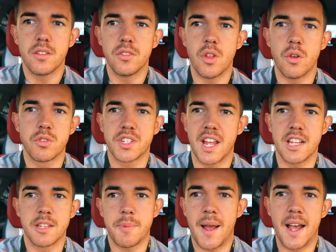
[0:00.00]
no
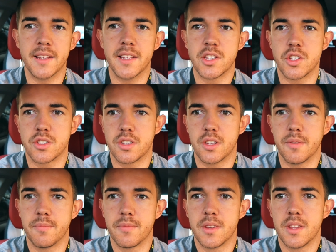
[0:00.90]
science behind it, just
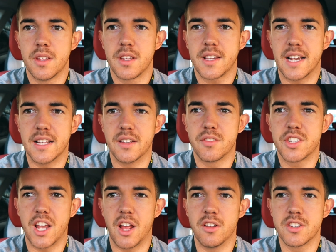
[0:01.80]
to kind of
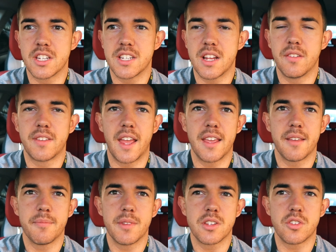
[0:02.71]
challenge yourself
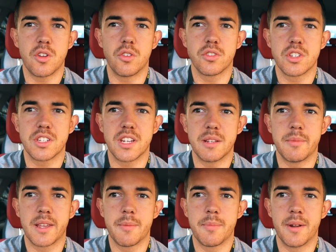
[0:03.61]
day. It's starting to seem
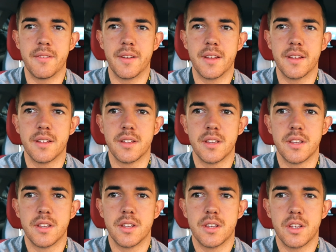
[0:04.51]
like a bit of a,
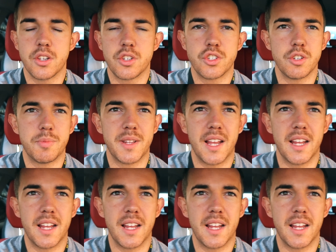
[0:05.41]
a stupid